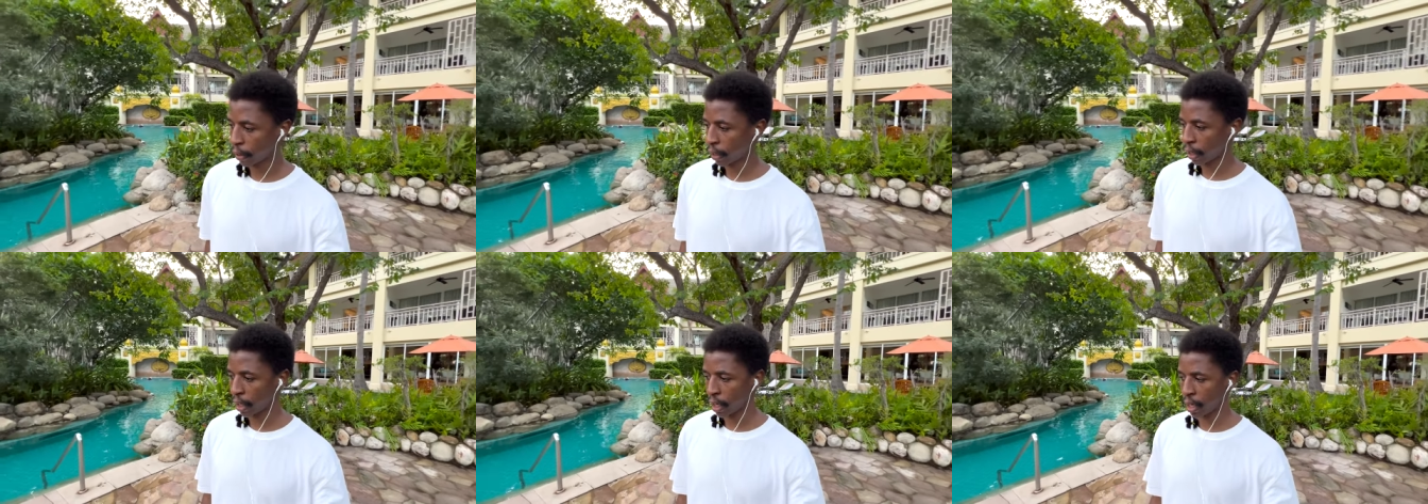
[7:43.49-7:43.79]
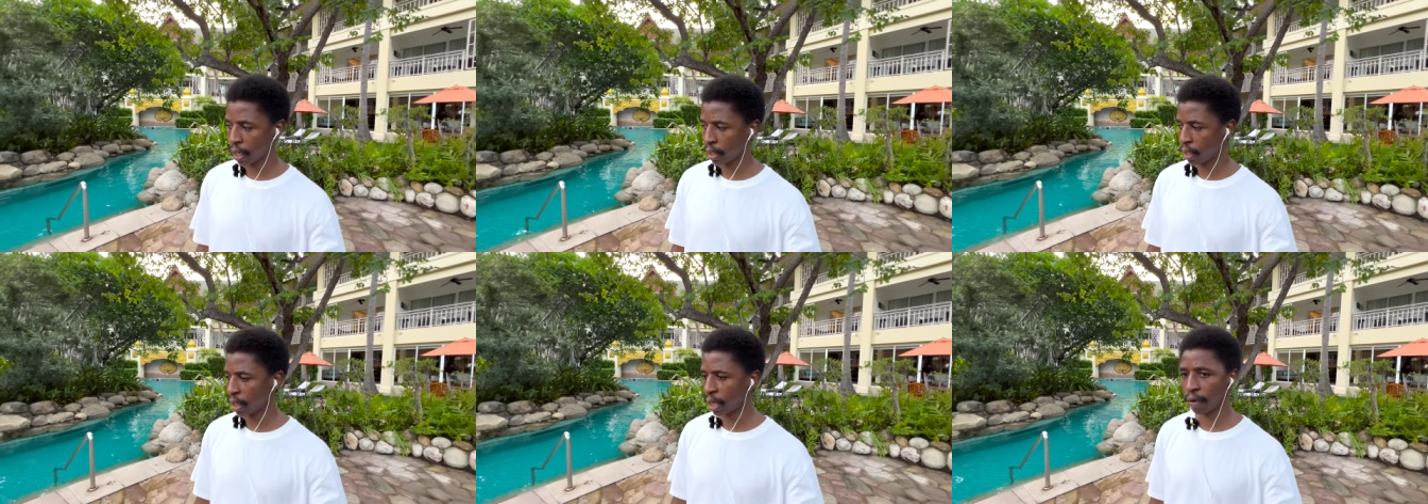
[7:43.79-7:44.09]

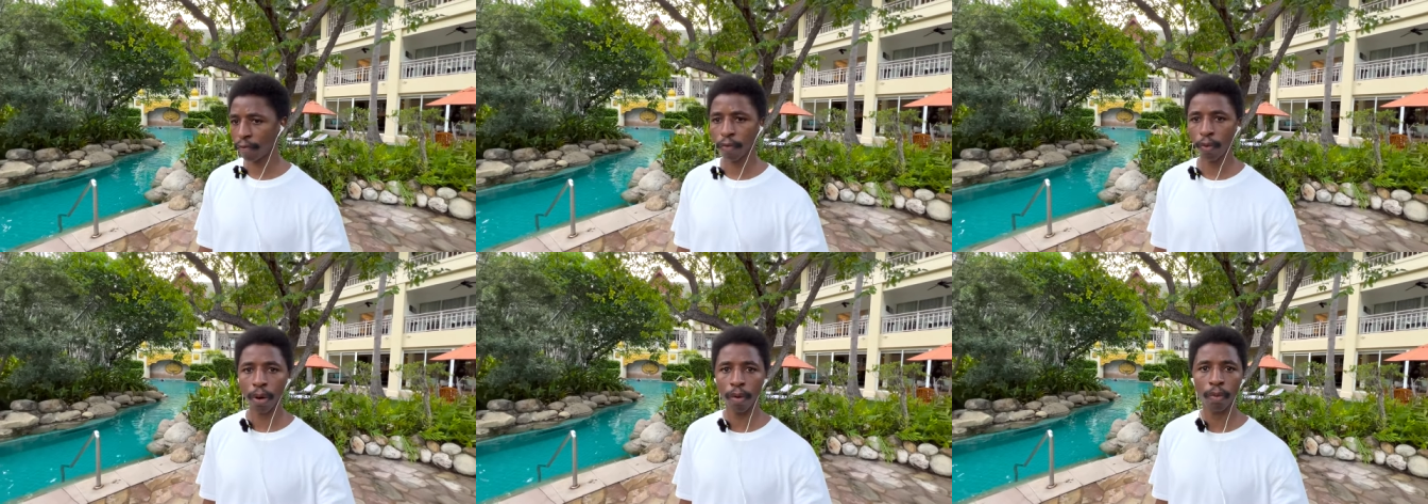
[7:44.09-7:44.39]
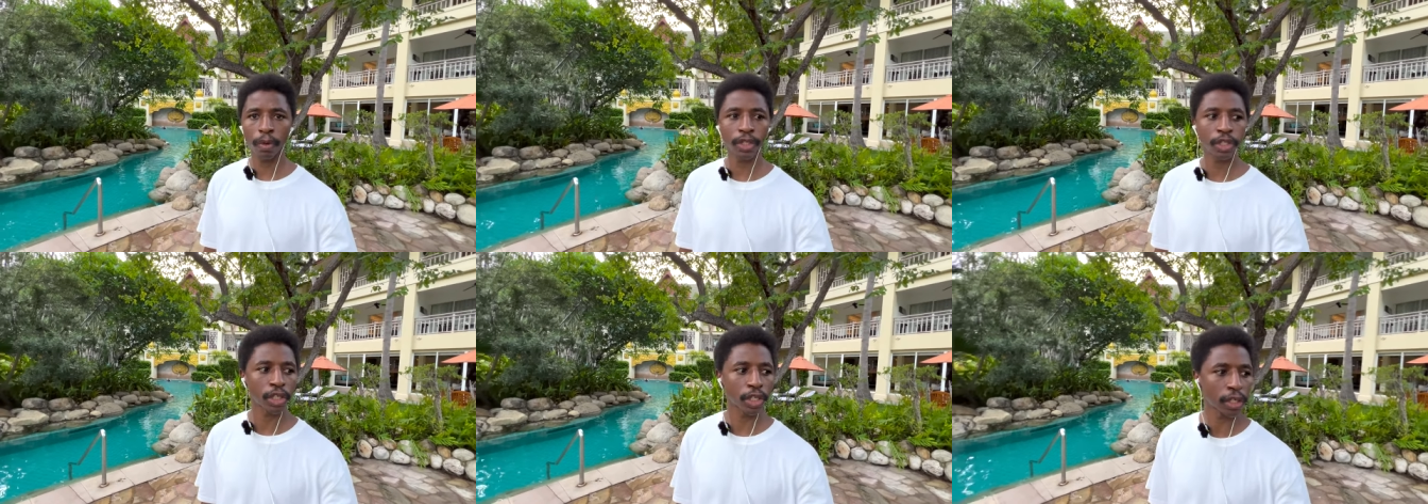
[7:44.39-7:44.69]
and everyone
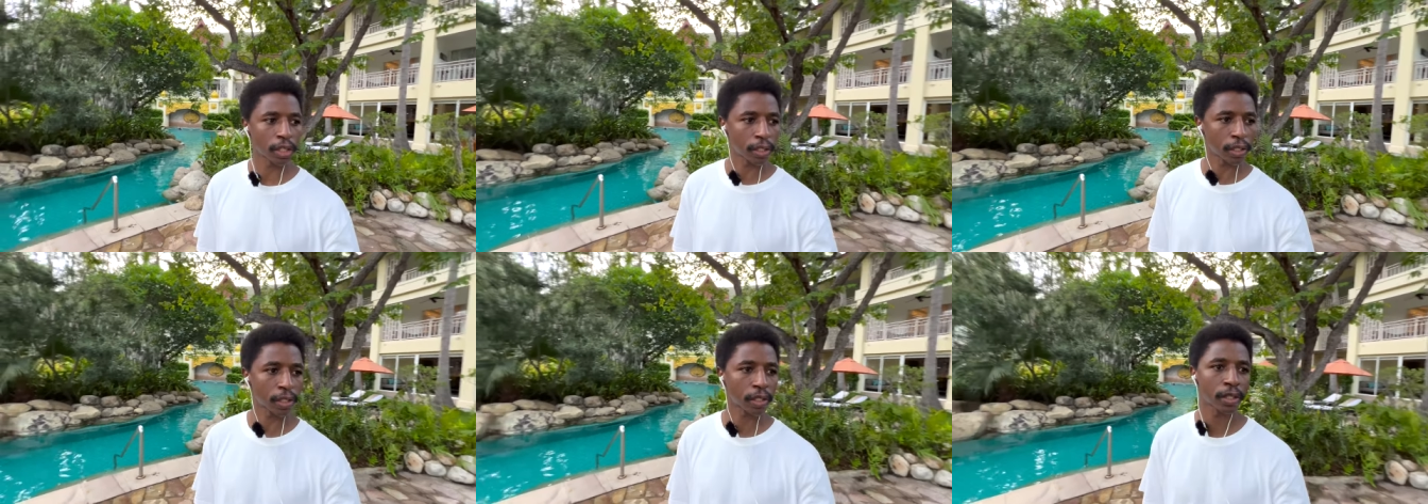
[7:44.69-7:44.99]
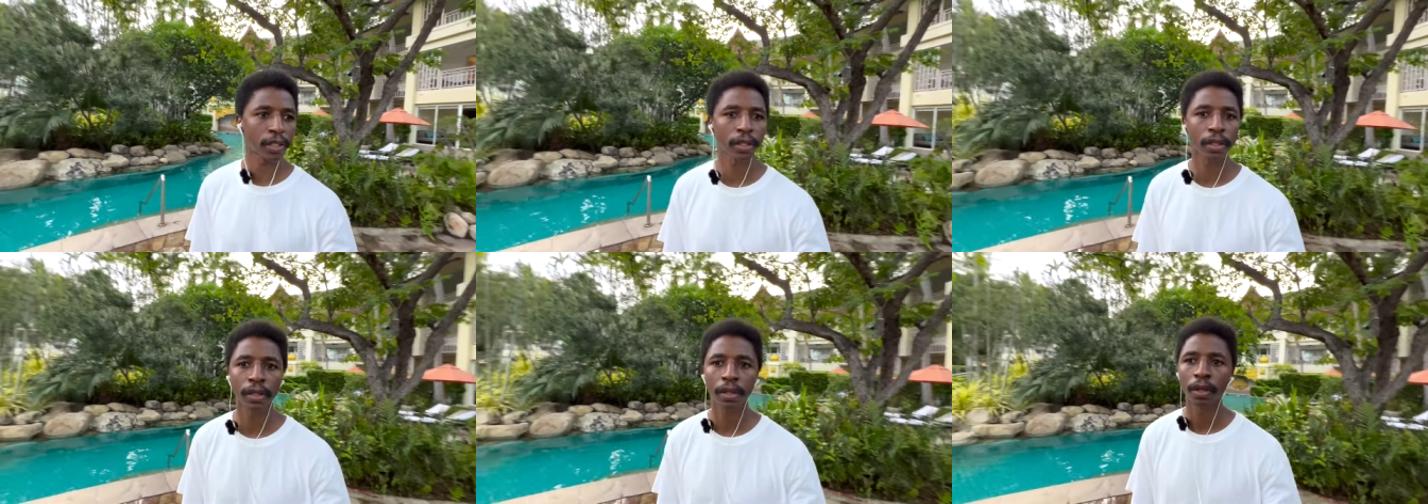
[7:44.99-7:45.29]
which
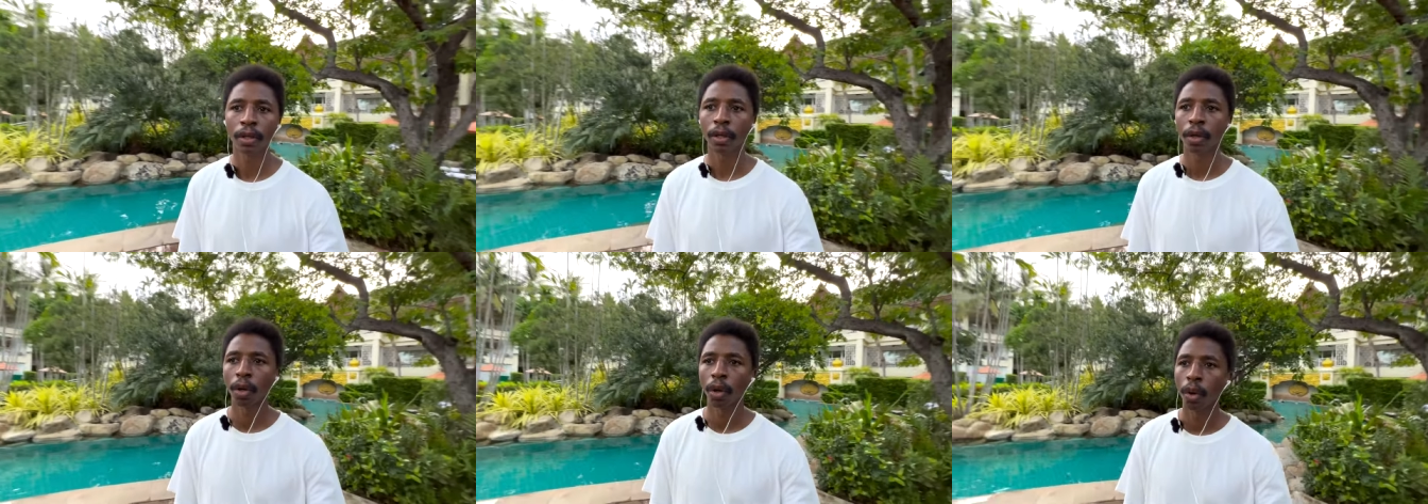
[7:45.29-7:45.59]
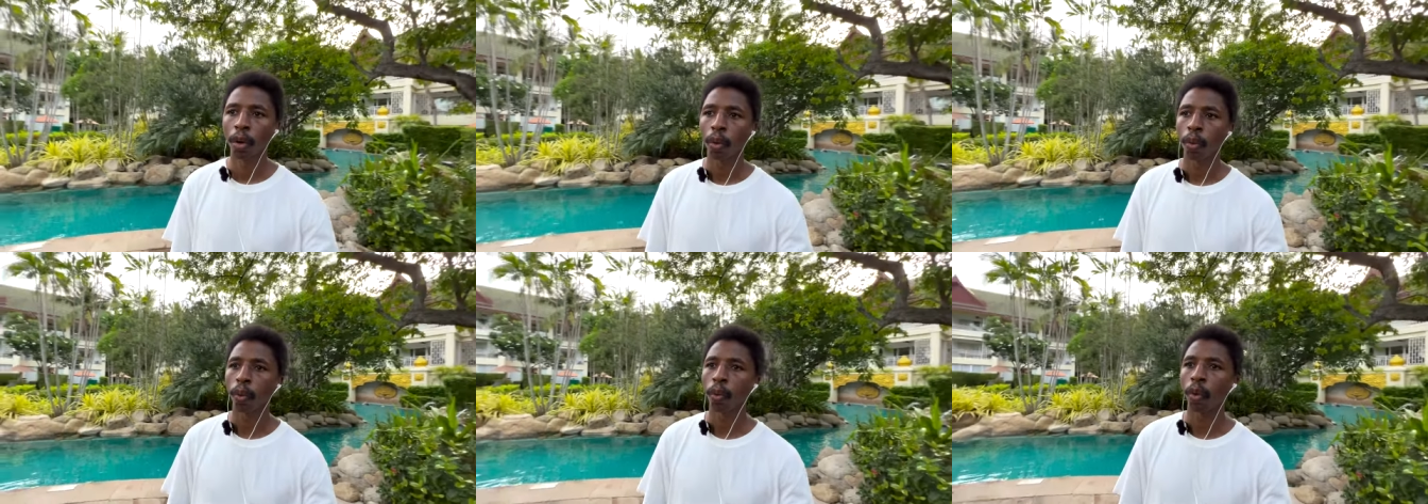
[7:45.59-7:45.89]
is
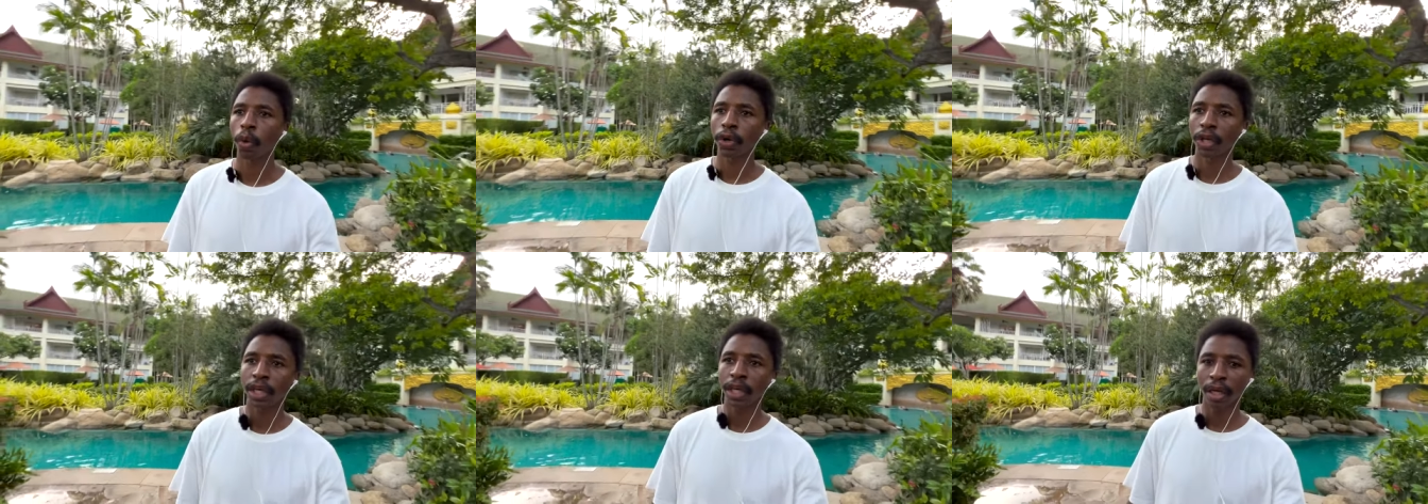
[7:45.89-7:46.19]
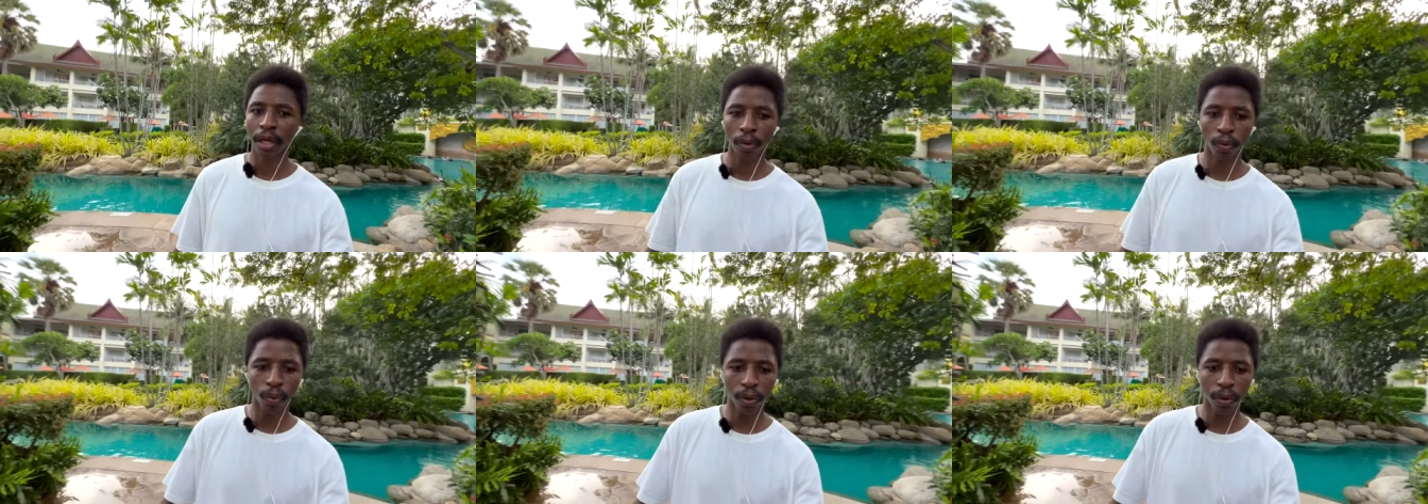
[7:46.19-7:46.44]
working